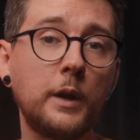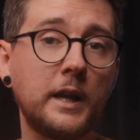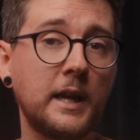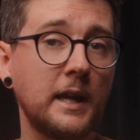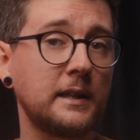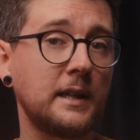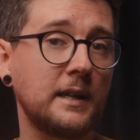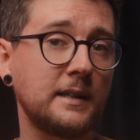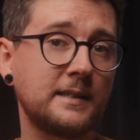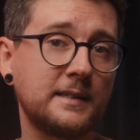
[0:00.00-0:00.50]
We
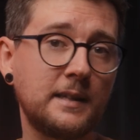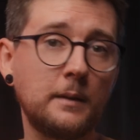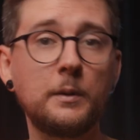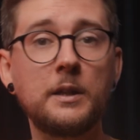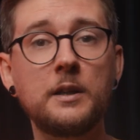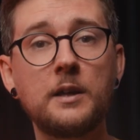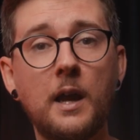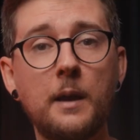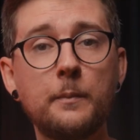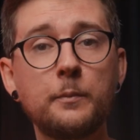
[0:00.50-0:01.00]
get a
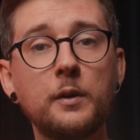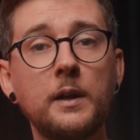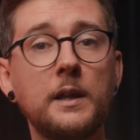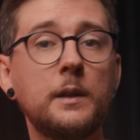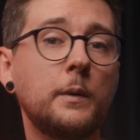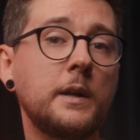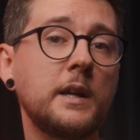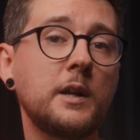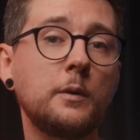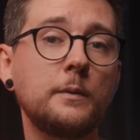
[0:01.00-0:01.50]
similar
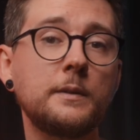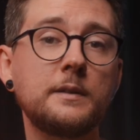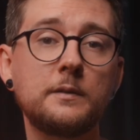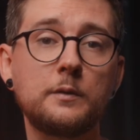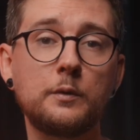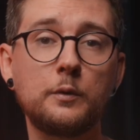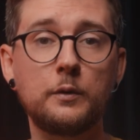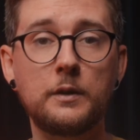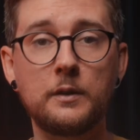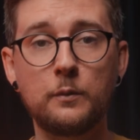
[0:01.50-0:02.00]
upgrade when it comes
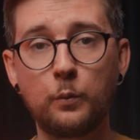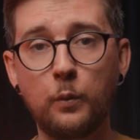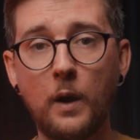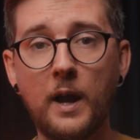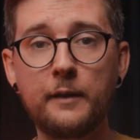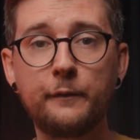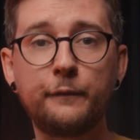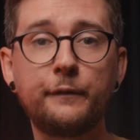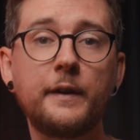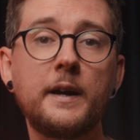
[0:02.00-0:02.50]
to the
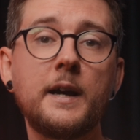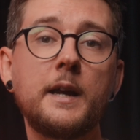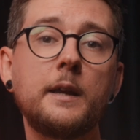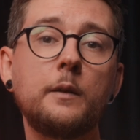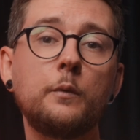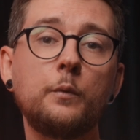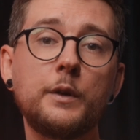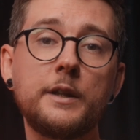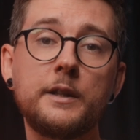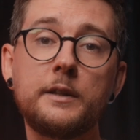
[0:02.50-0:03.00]
Wi-Fi
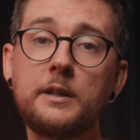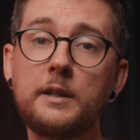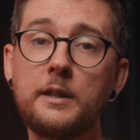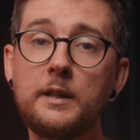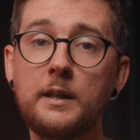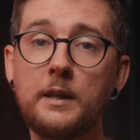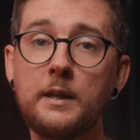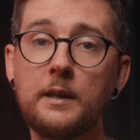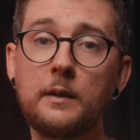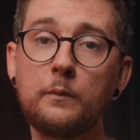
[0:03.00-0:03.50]
with
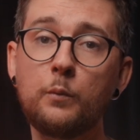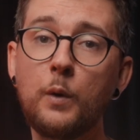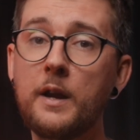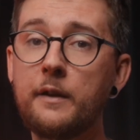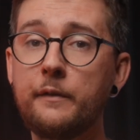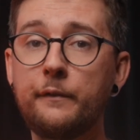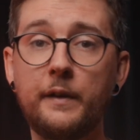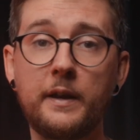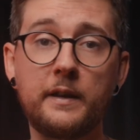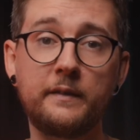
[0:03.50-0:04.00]
the
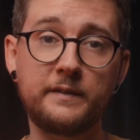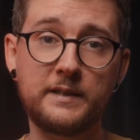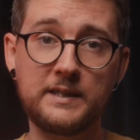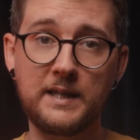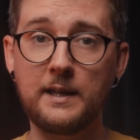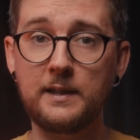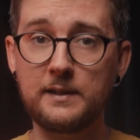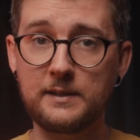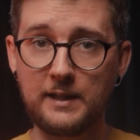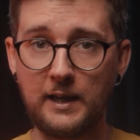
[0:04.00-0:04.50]
Wi-Fi
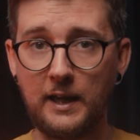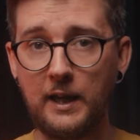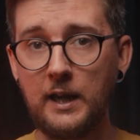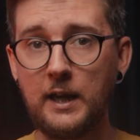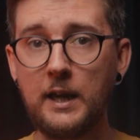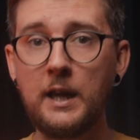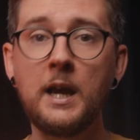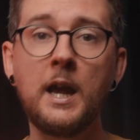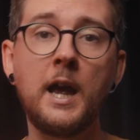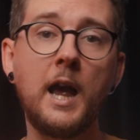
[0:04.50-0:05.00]

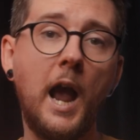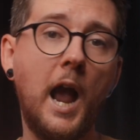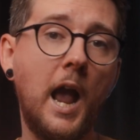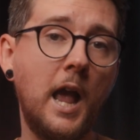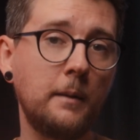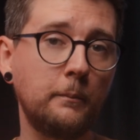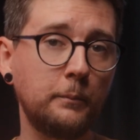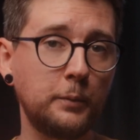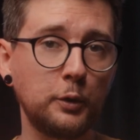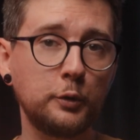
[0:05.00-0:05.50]
6E
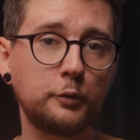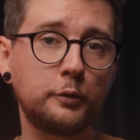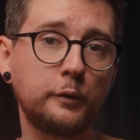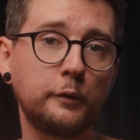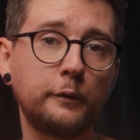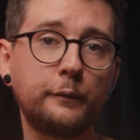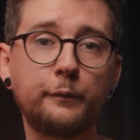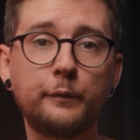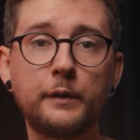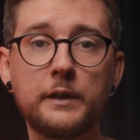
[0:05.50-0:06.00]
and
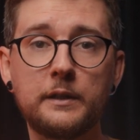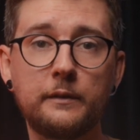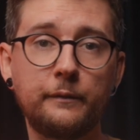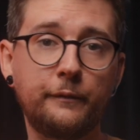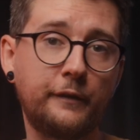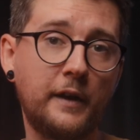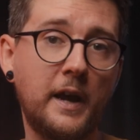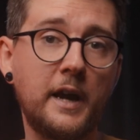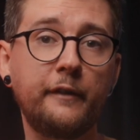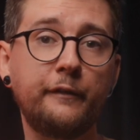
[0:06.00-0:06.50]
Bluetooth with
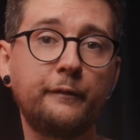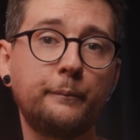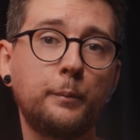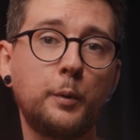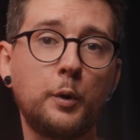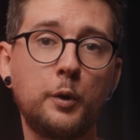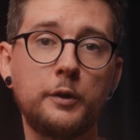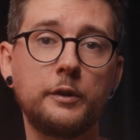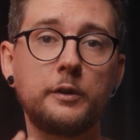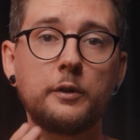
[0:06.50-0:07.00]

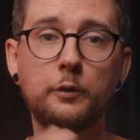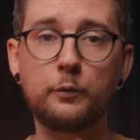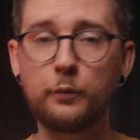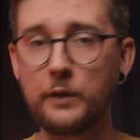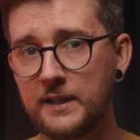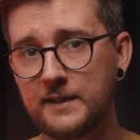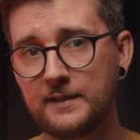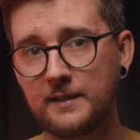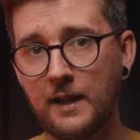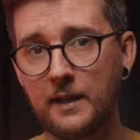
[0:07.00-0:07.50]

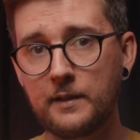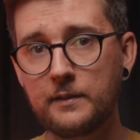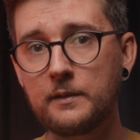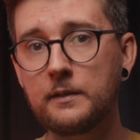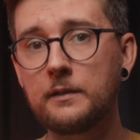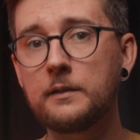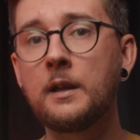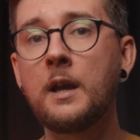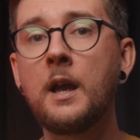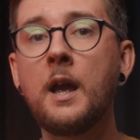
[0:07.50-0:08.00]
5.3
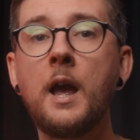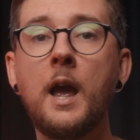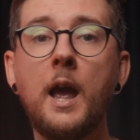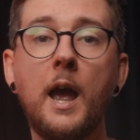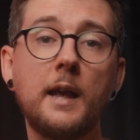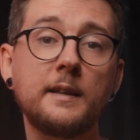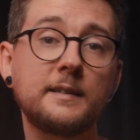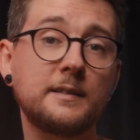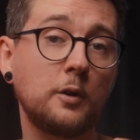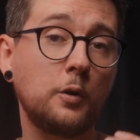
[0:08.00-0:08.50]
standard,
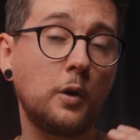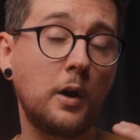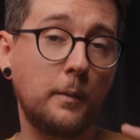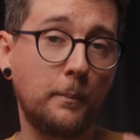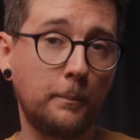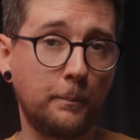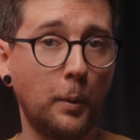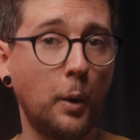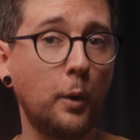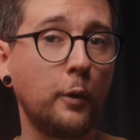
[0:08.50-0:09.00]
so
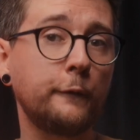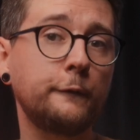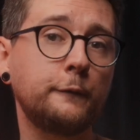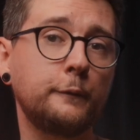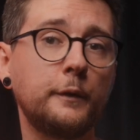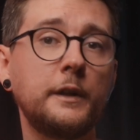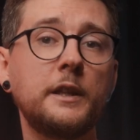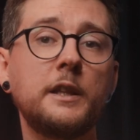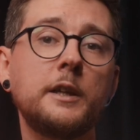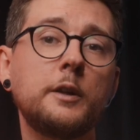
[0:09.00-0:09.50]
both
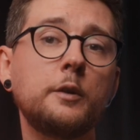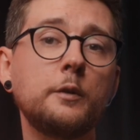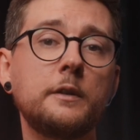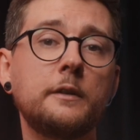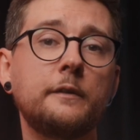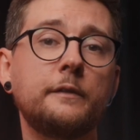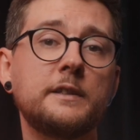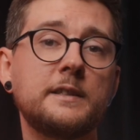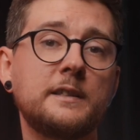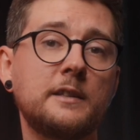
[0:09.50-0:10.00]
really good
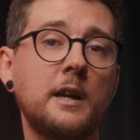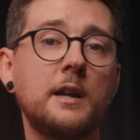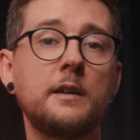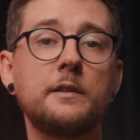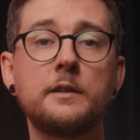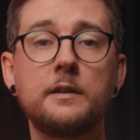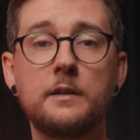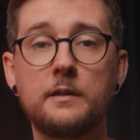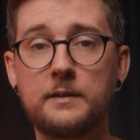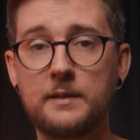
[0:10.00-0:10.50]

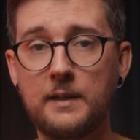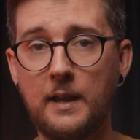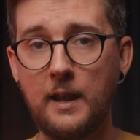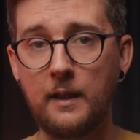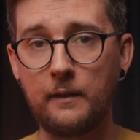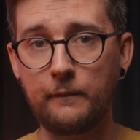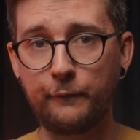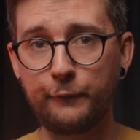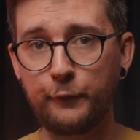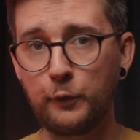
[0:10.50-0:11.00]
standards
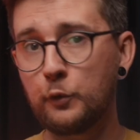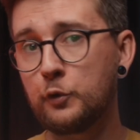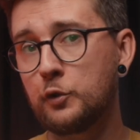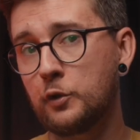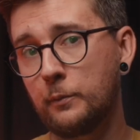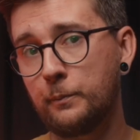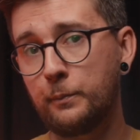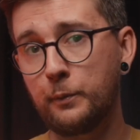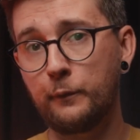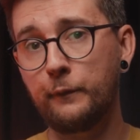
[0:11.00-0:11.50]
and
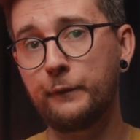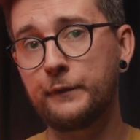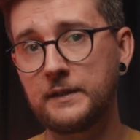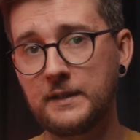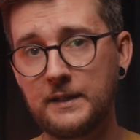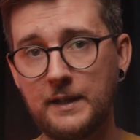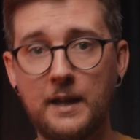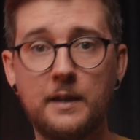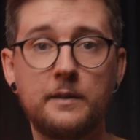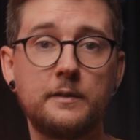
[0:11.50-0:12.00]
future-proof
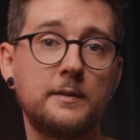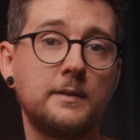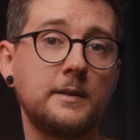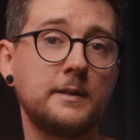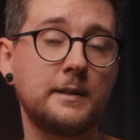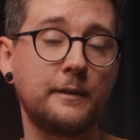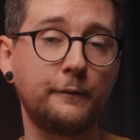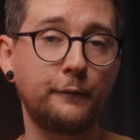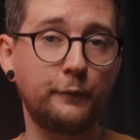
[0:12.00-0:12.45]
standards